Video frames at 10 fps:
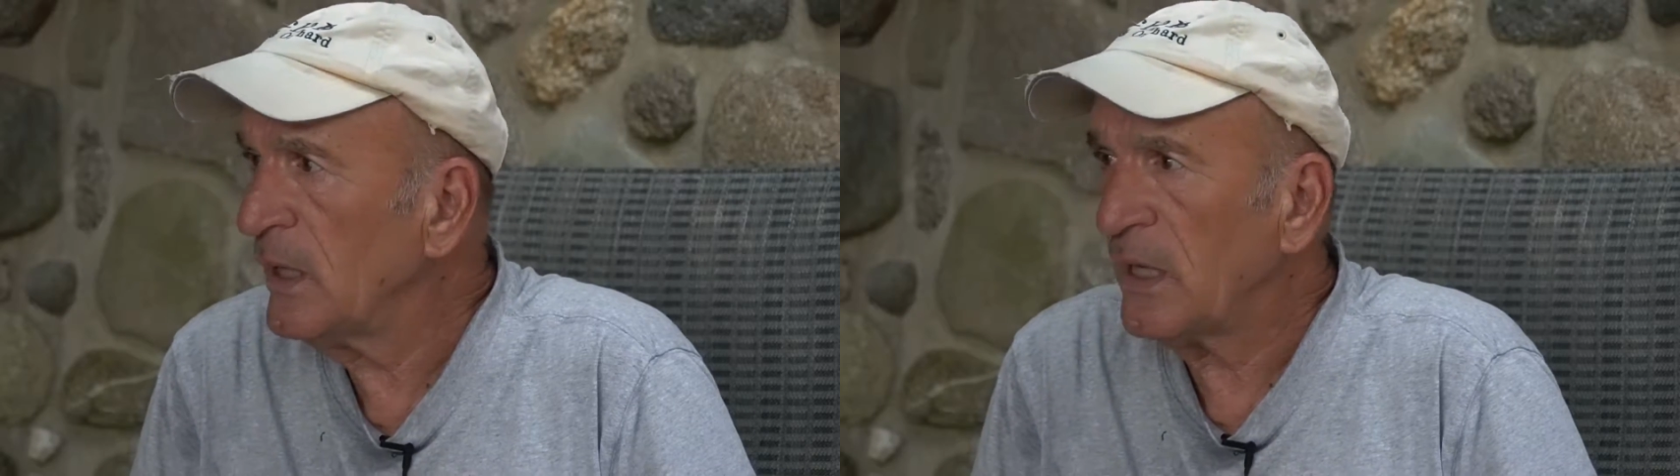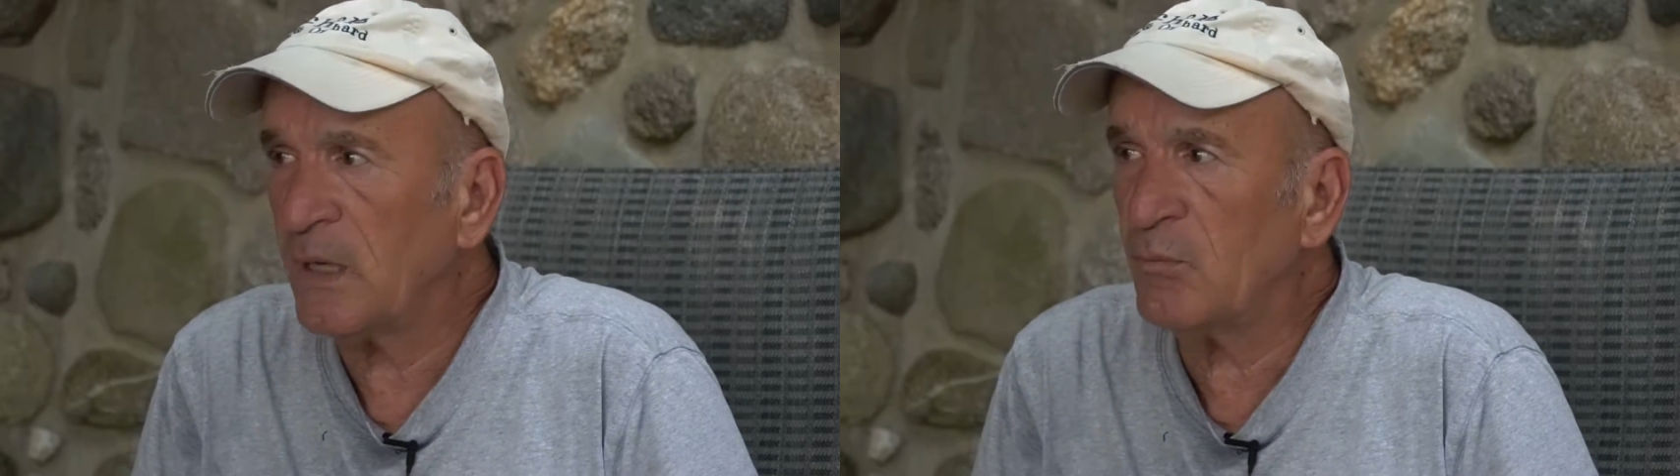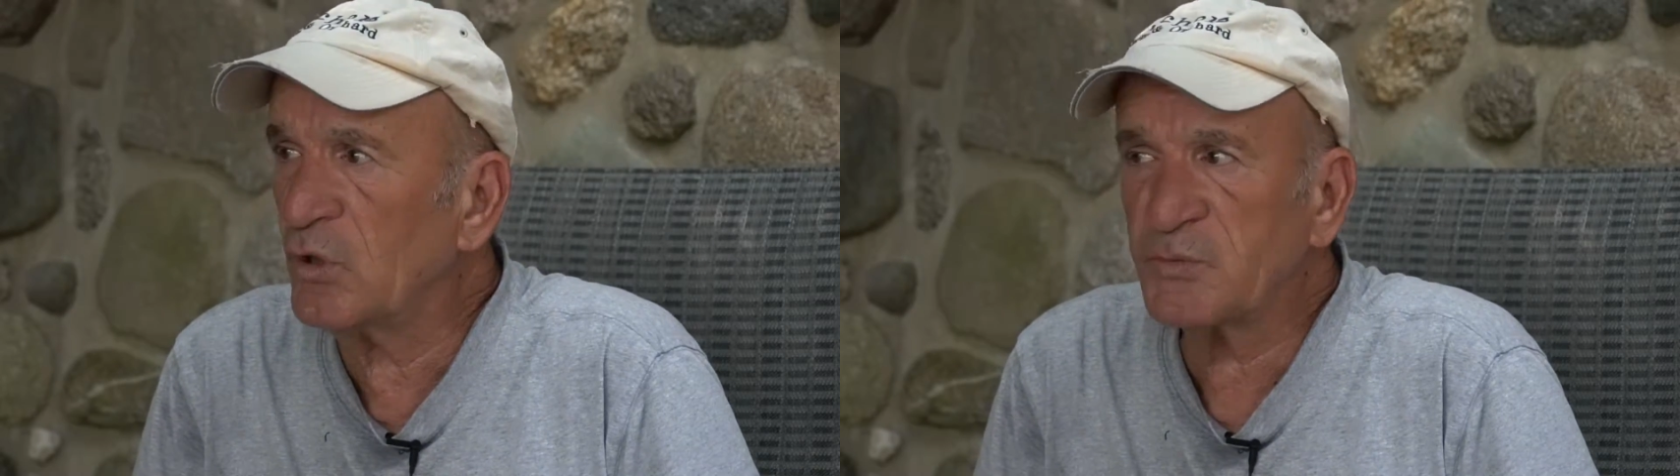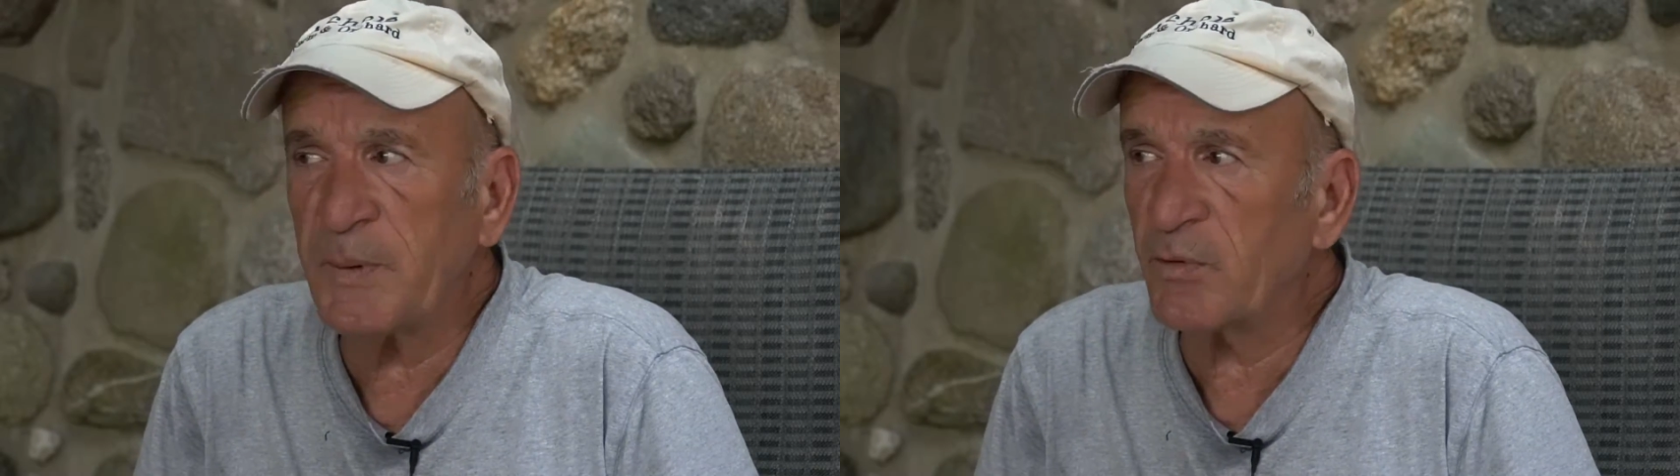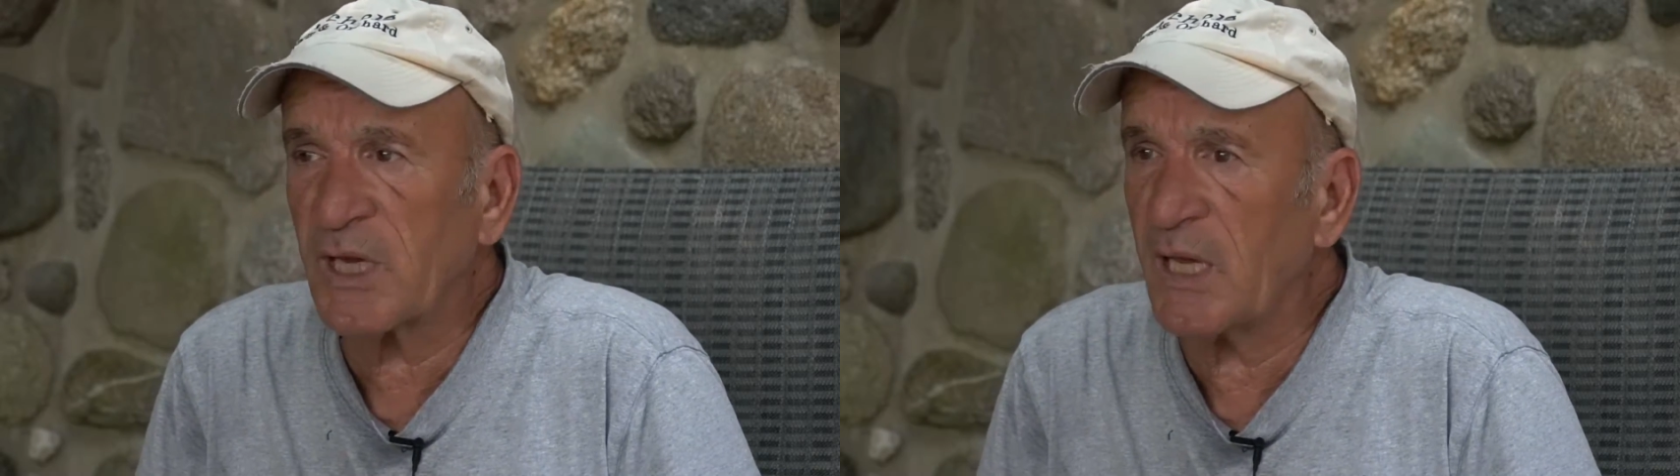And most
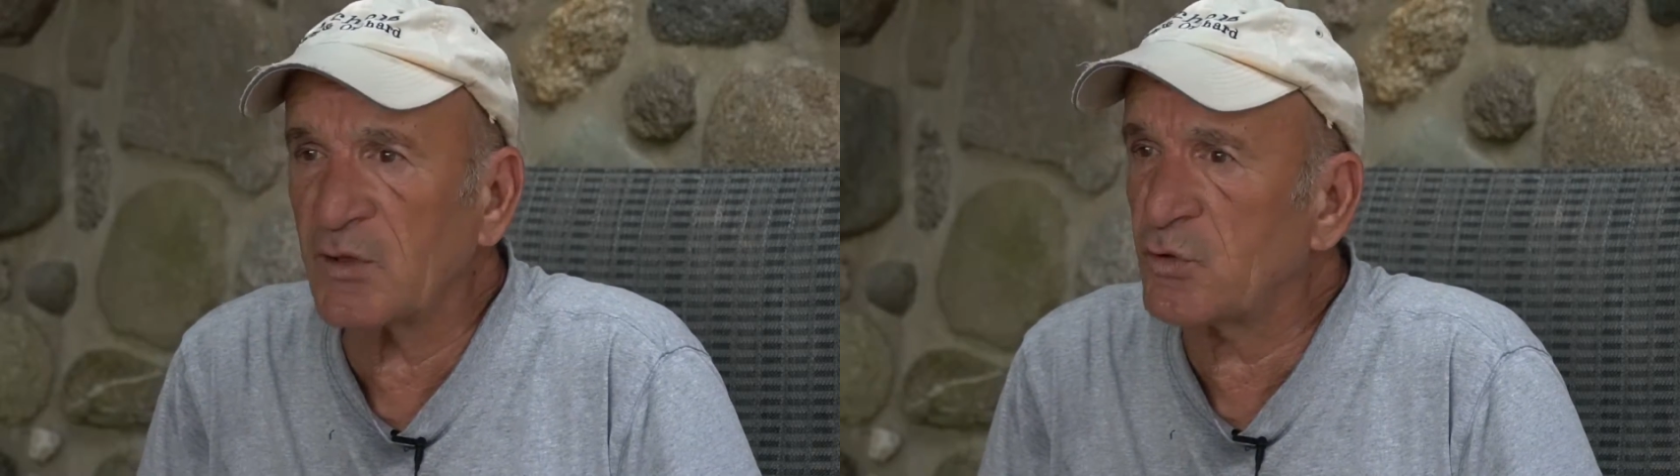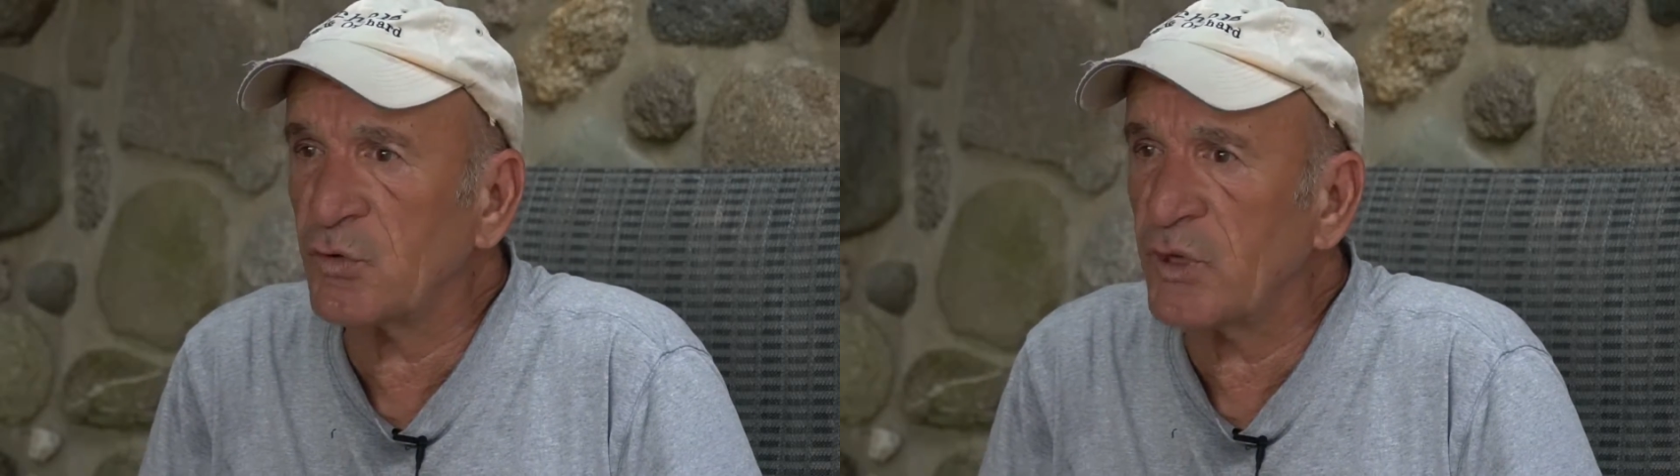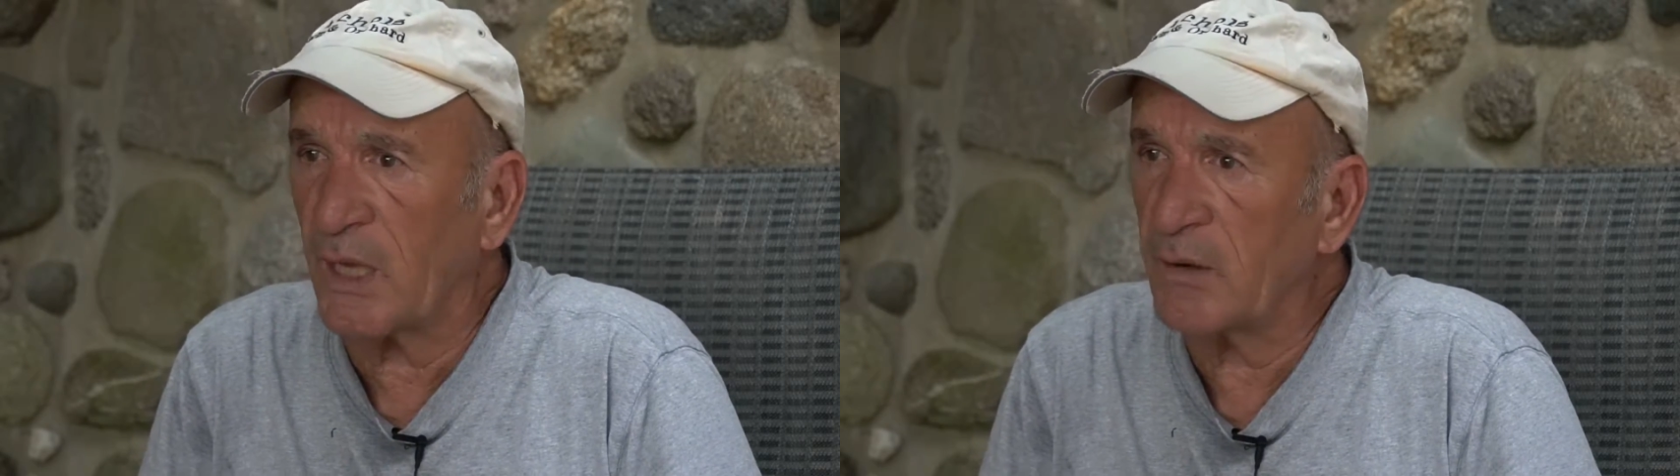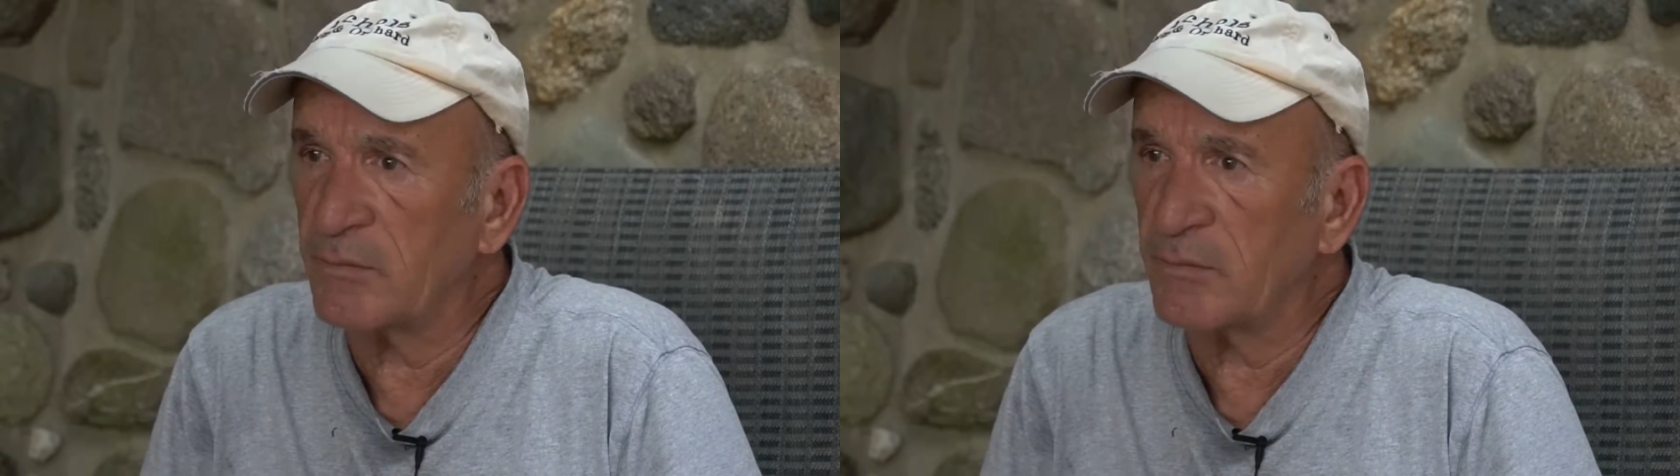people can't do that.